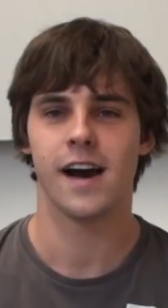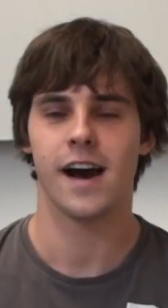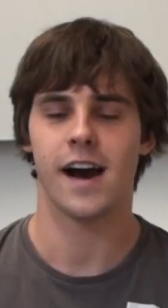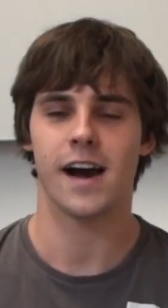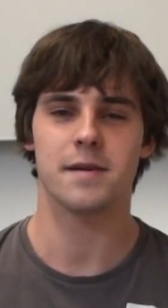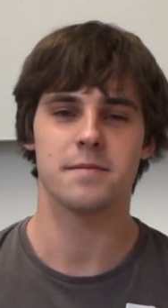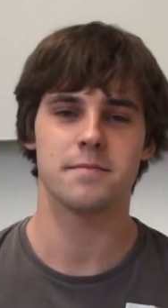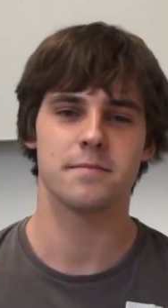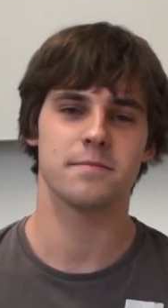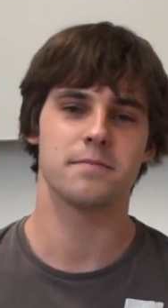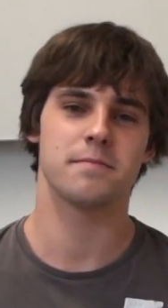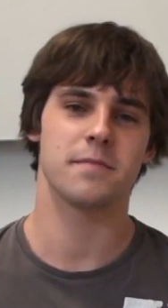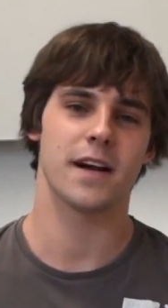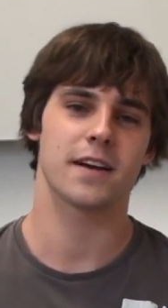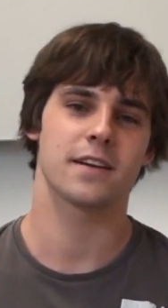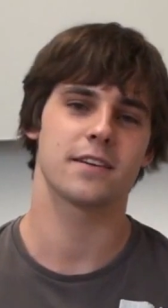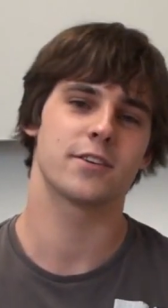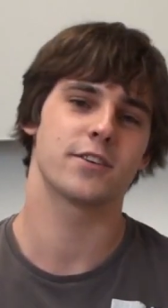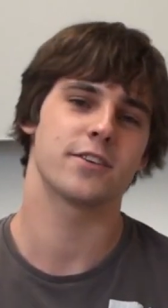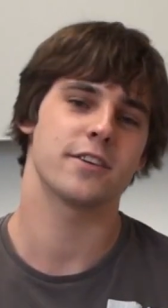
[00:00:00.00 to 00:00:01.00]
I'm
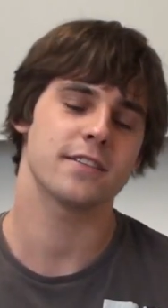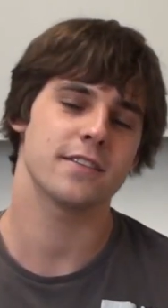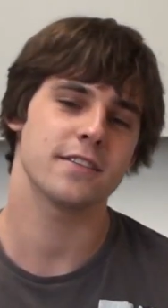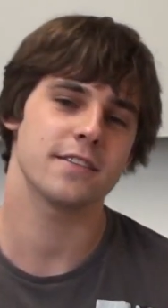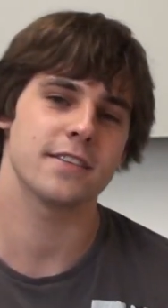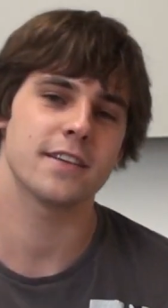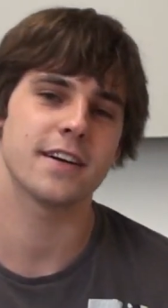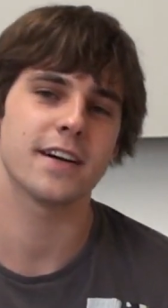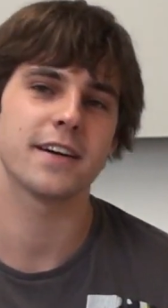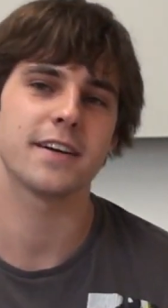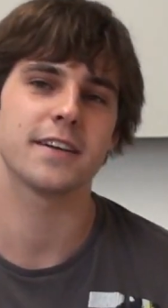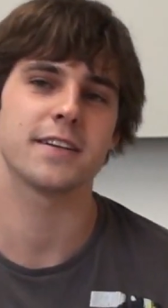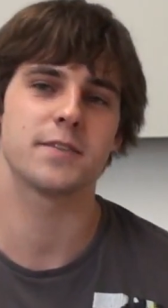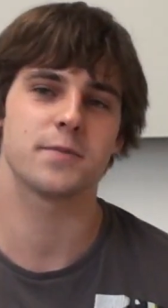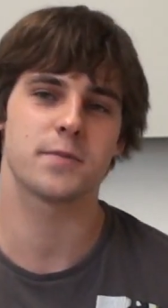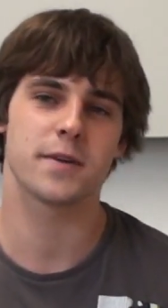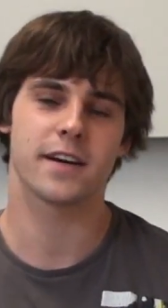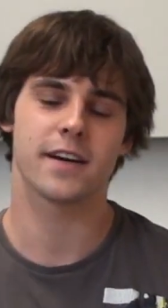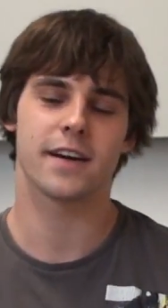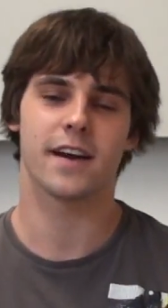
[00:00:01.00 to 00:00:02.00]
Michael Grosser,
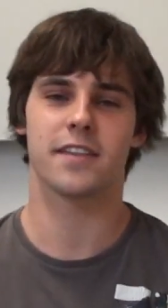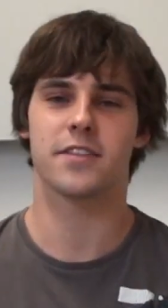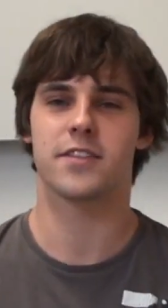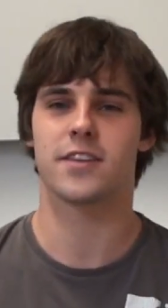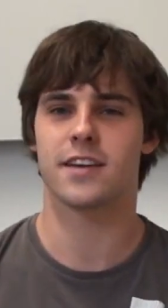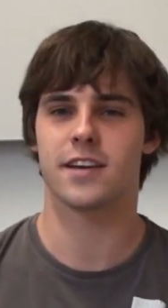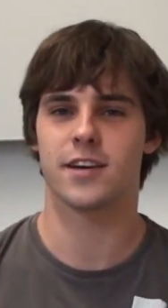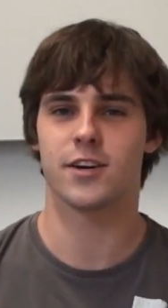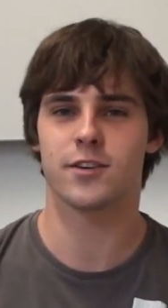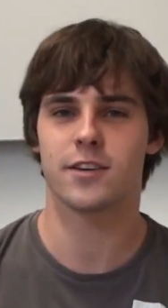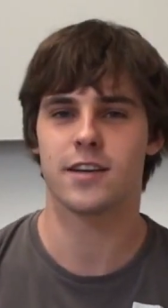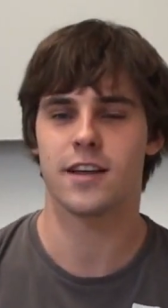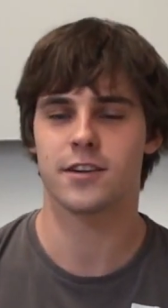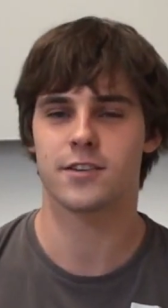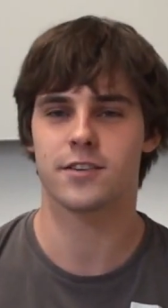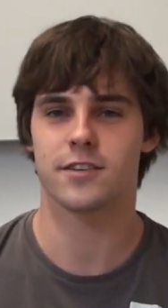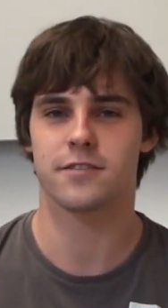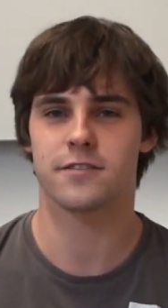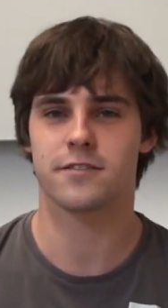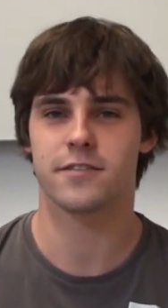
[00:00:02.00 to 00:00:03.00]
and we're at the
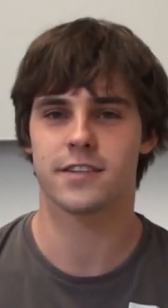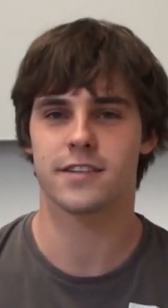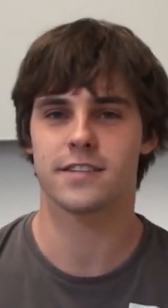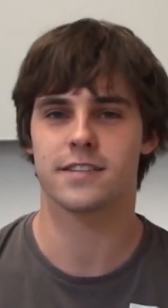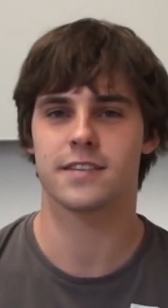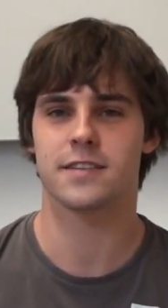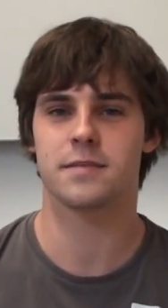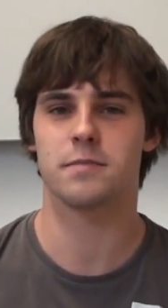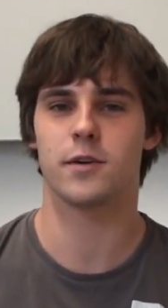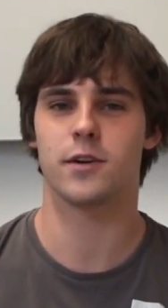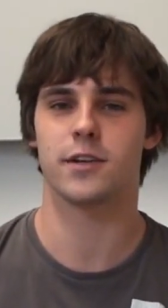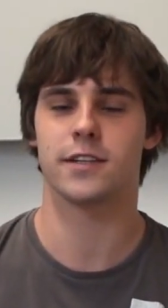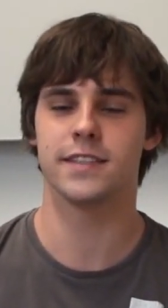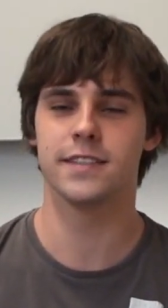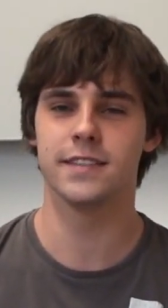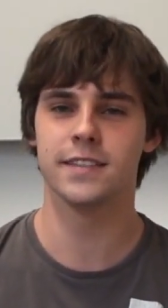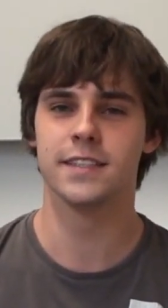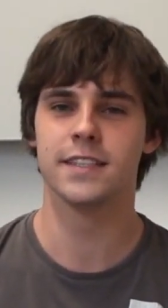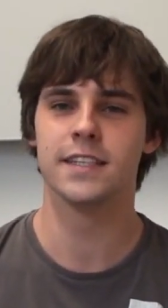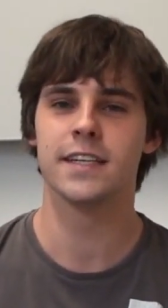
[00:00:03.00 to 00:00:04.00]
ownCloud conference in
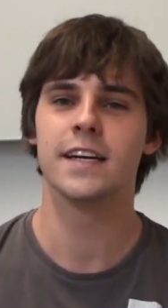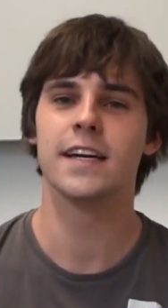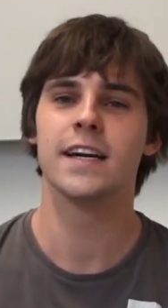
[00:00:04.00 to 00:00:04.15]
Berlin.